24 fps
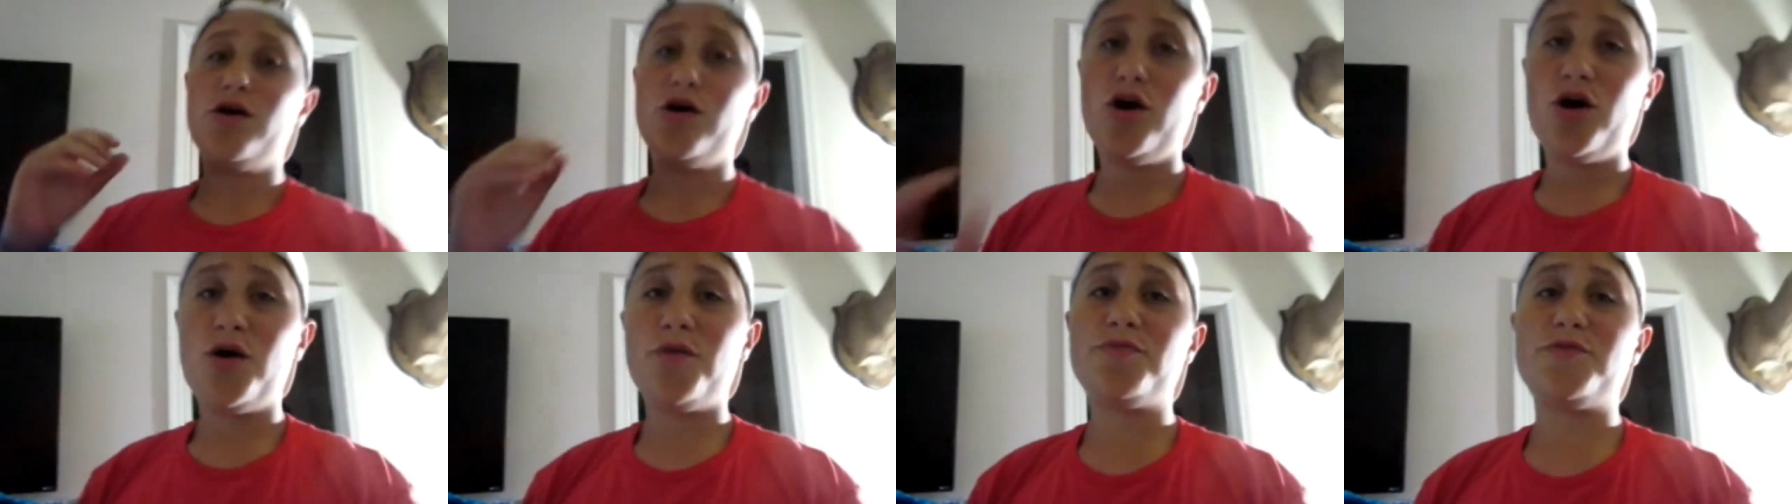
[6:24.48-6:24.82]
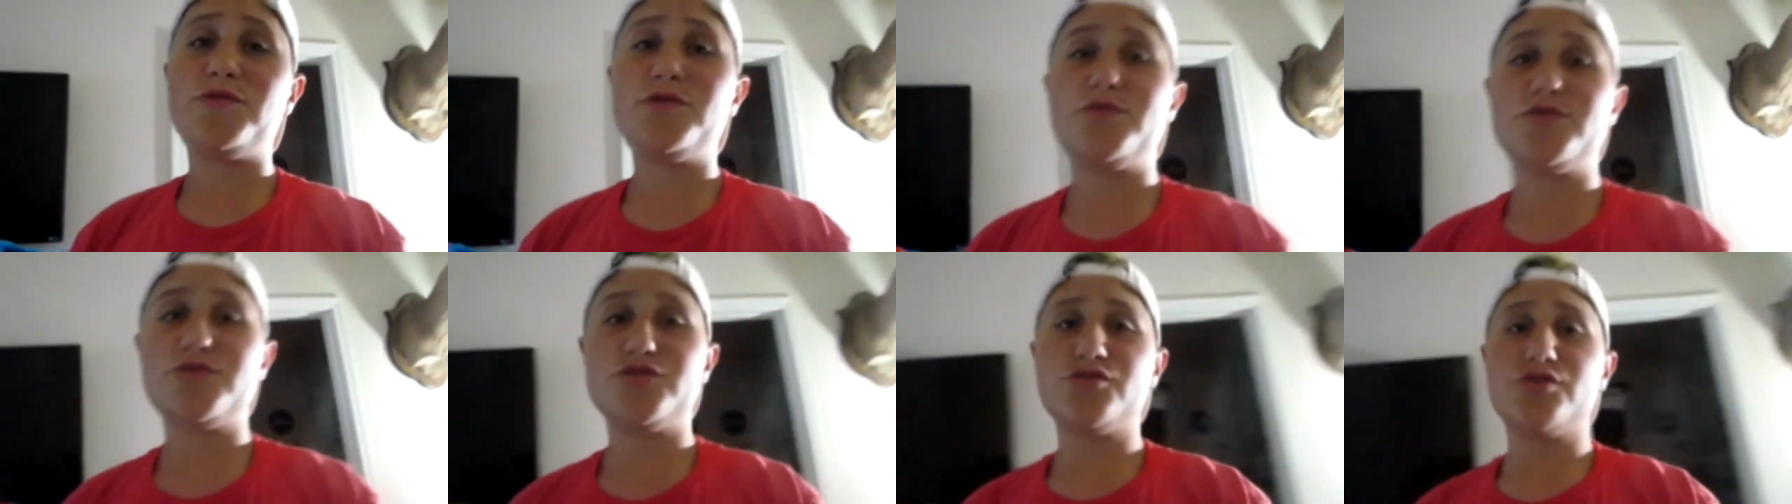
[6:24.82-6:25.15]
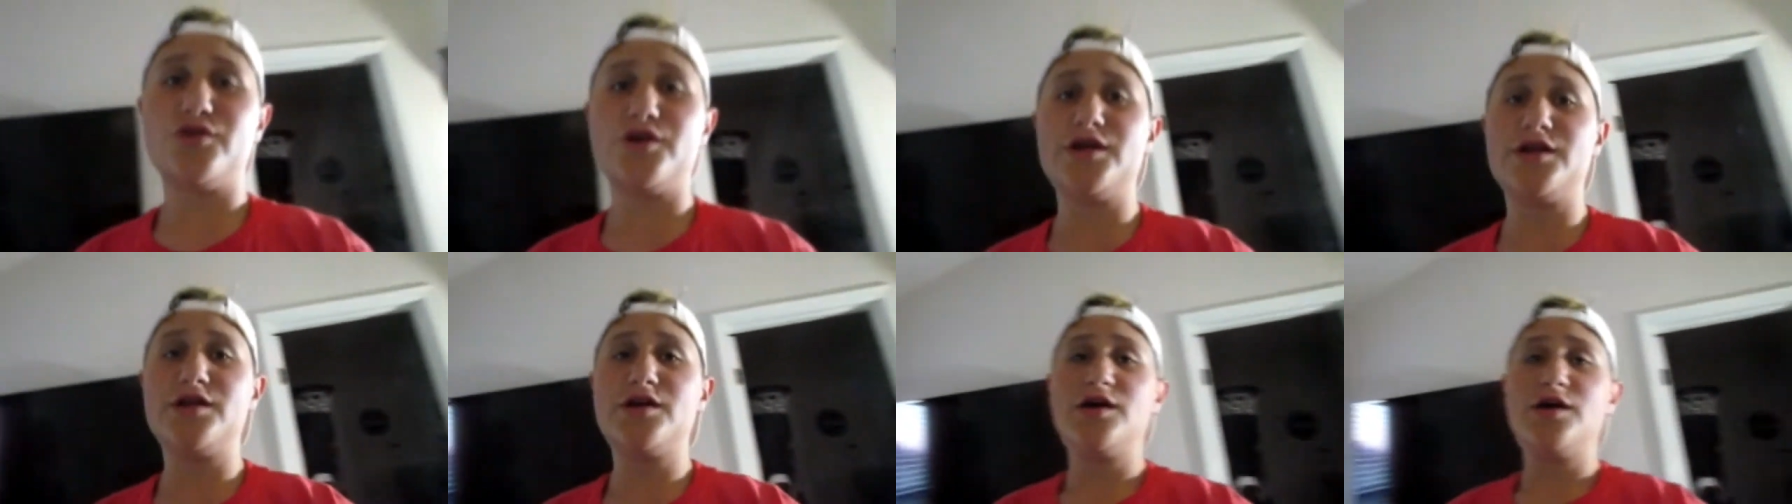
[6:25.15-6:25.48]
Hope you
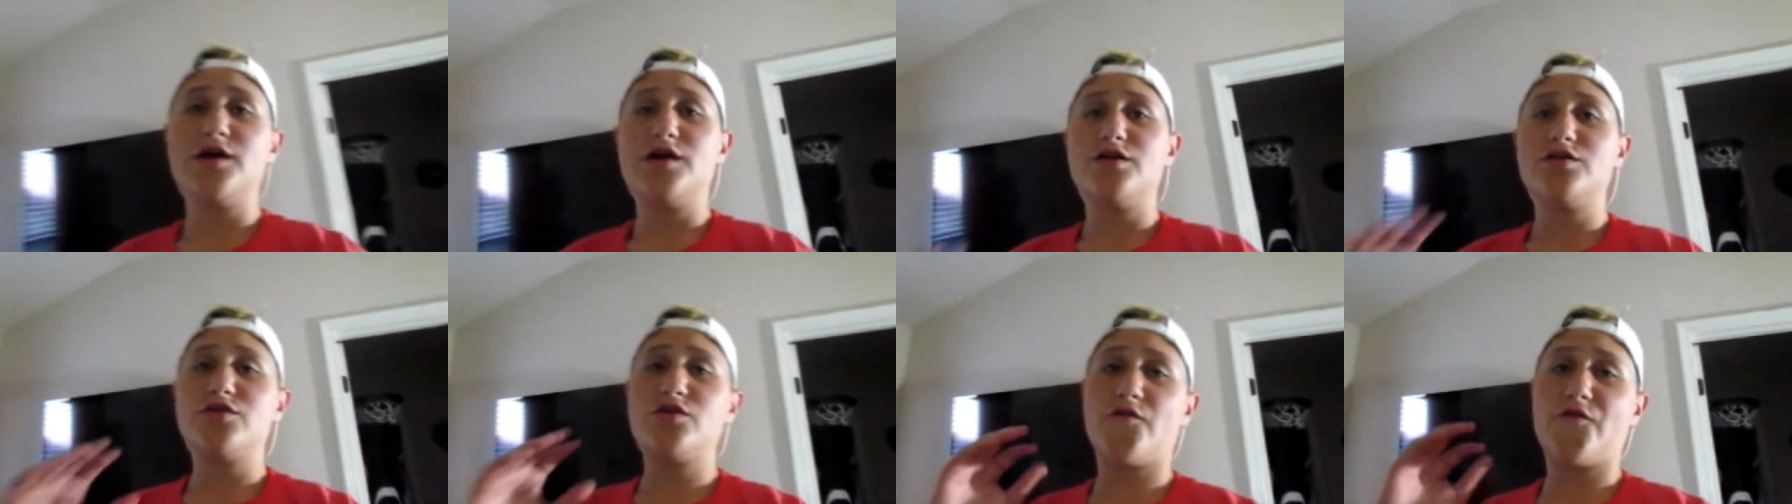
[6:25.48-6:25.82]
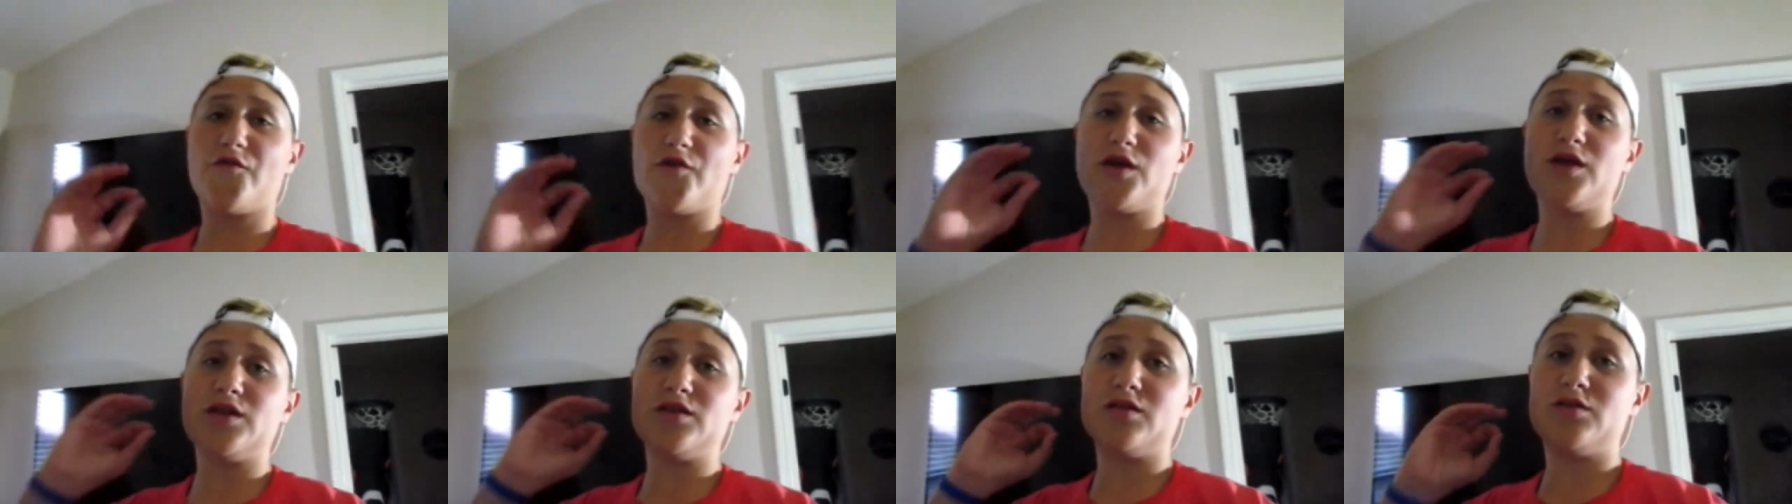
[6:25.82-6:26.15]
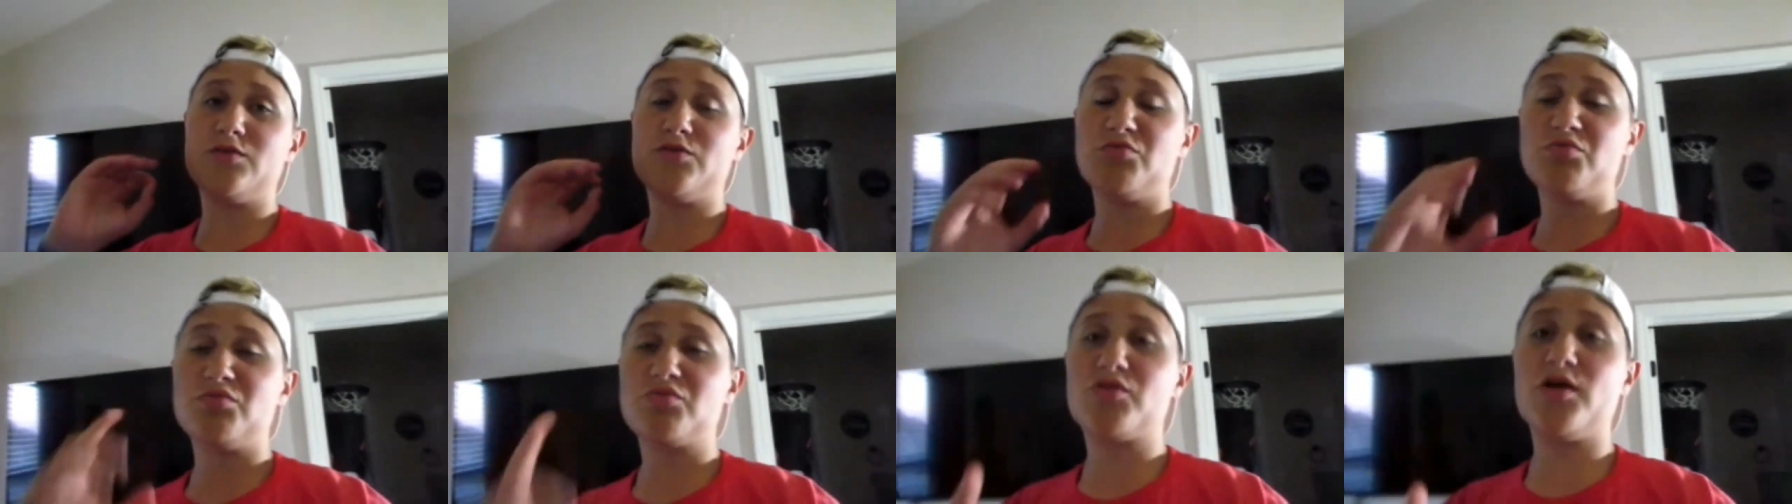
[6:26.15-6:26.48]
enjoyed. Don't forget to
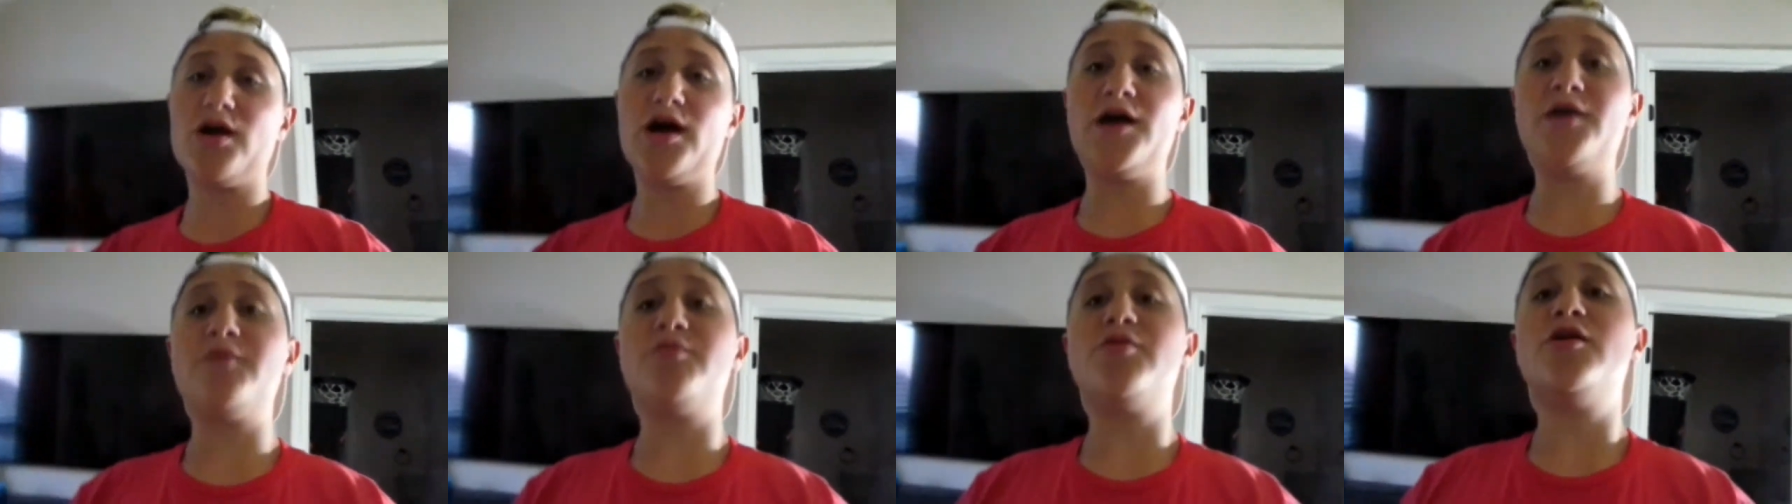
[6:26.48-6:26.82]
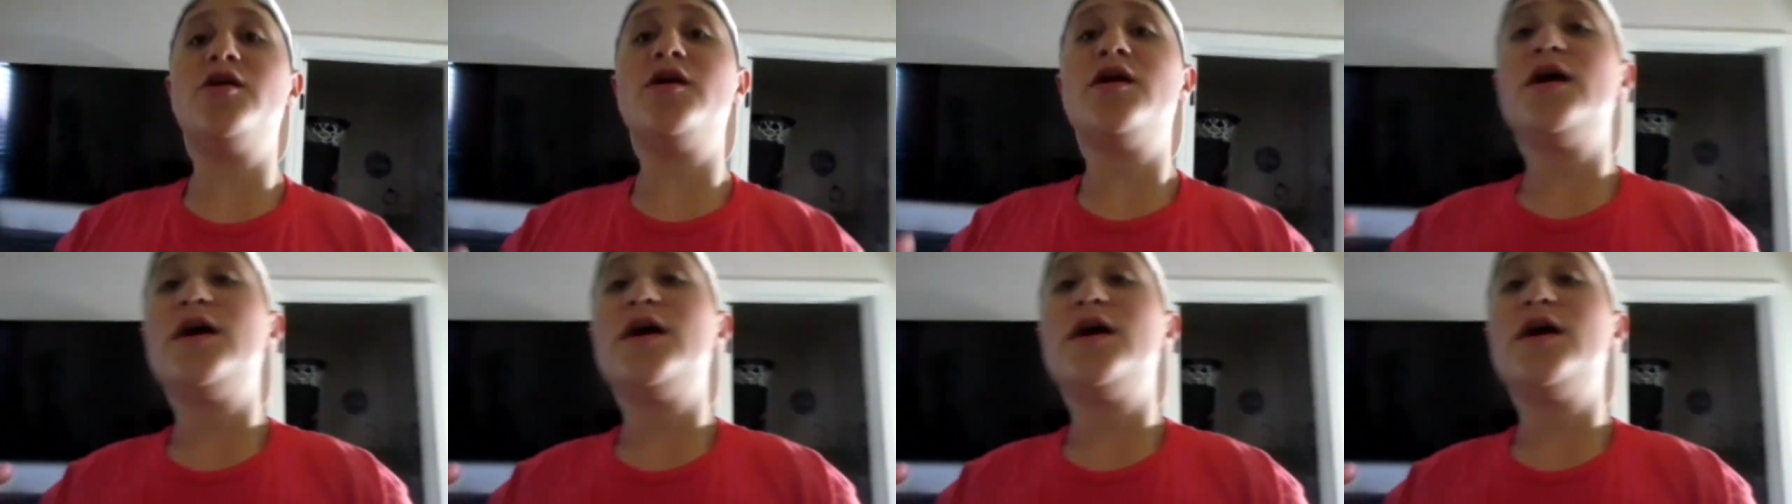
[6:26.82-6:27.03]
subscribe.